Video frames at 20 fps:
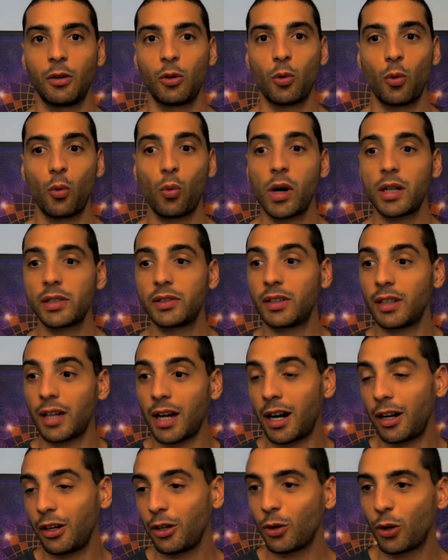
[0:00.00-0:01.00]
What
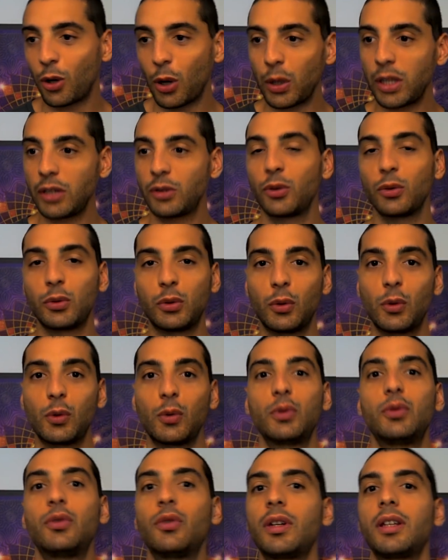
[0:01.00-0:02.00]
are you going to
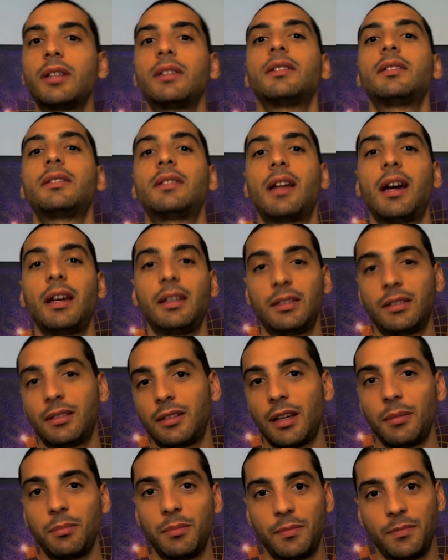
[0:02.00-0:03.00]
do during this night
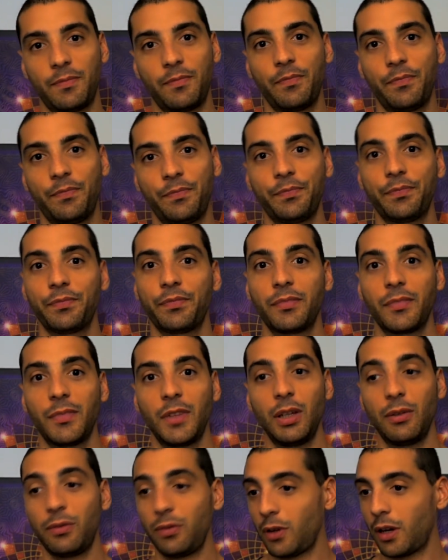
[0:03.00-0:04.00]
time?
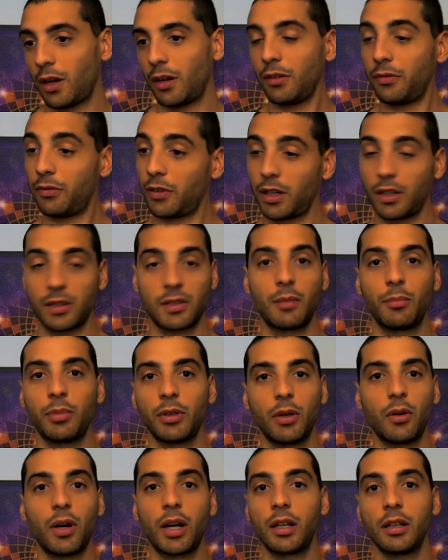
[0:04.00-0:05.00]
If you, for example,
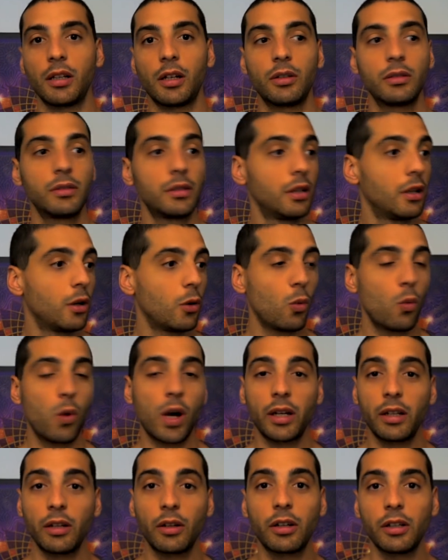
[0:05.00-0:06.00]
you are alone,
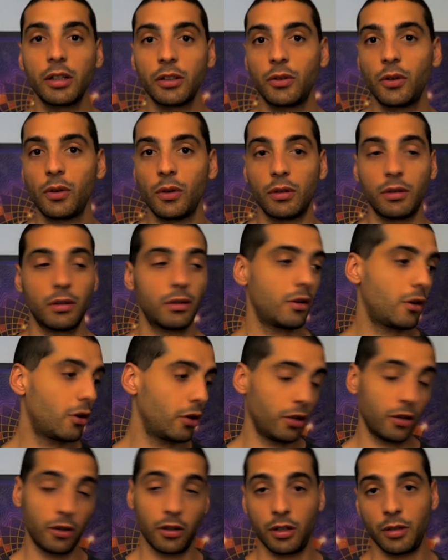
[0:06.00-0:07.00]
what are you going to do? Or
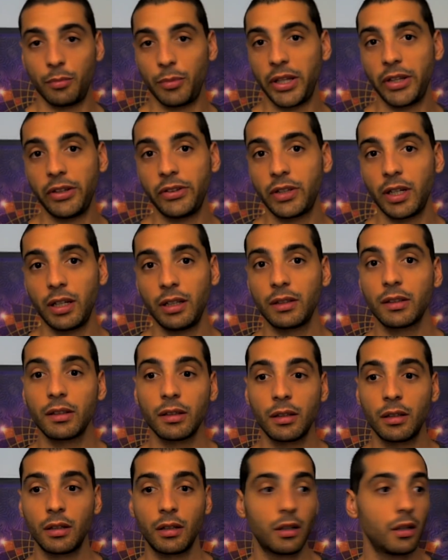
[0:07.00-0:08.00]
you're going to meditate,
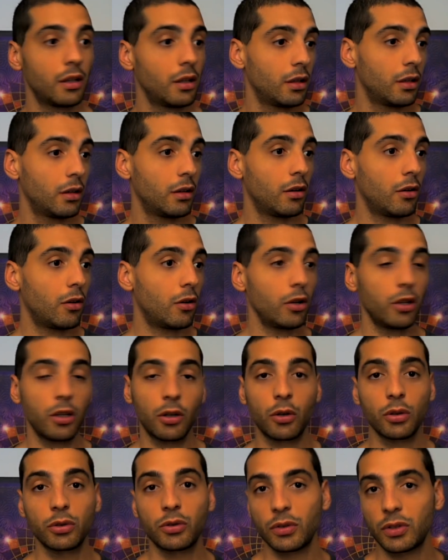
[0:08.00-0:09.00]
or you
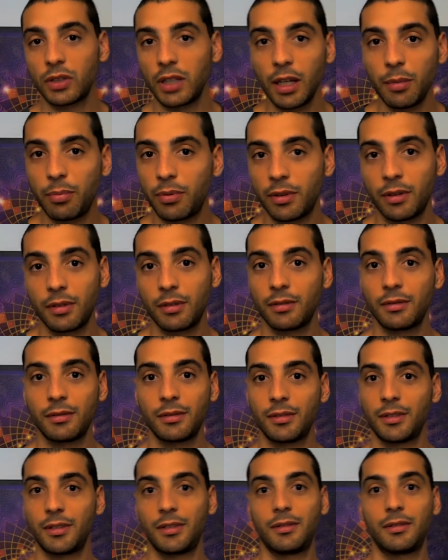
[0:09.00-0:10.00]
go to sleep.
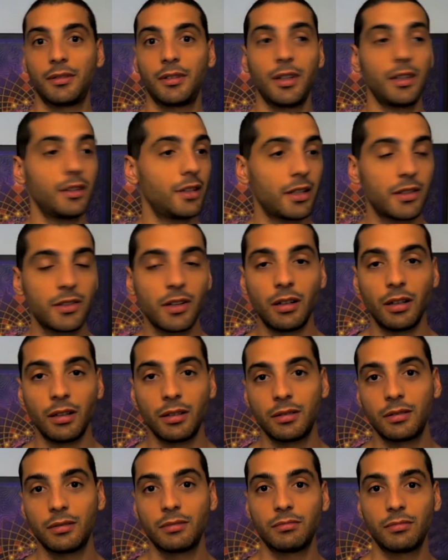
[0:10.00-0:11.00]
And that's all.
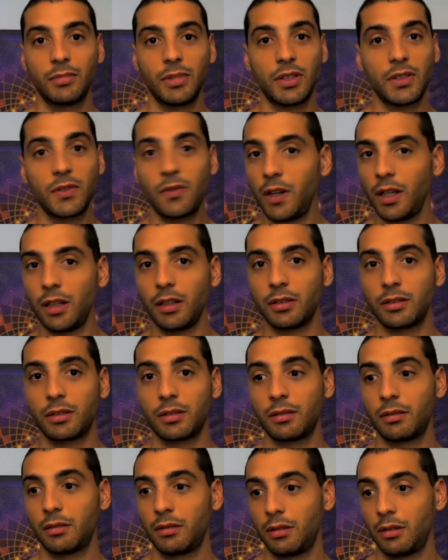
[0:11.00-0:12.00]
It's finished.
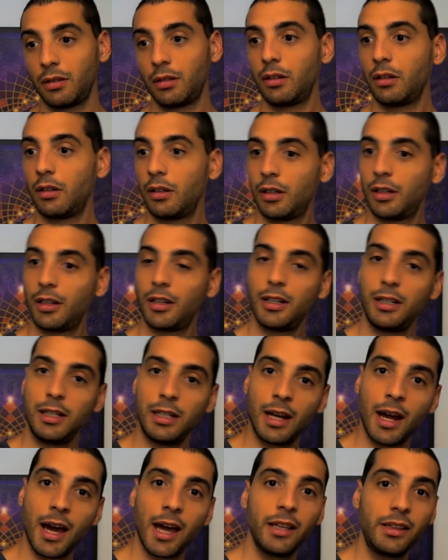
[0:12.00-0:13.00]

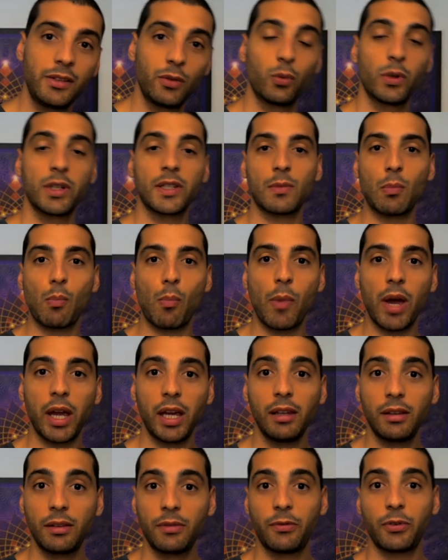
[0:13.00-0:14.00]
Night was
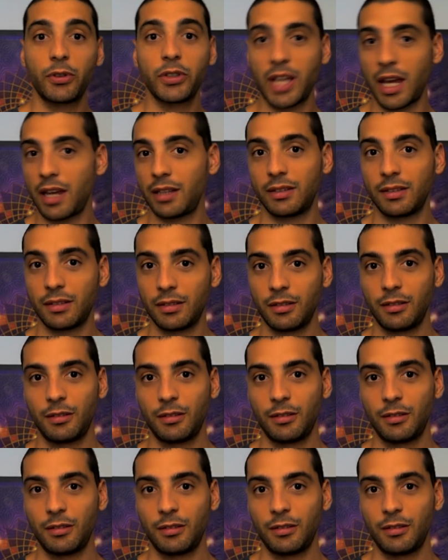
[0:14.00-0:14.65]
made for that.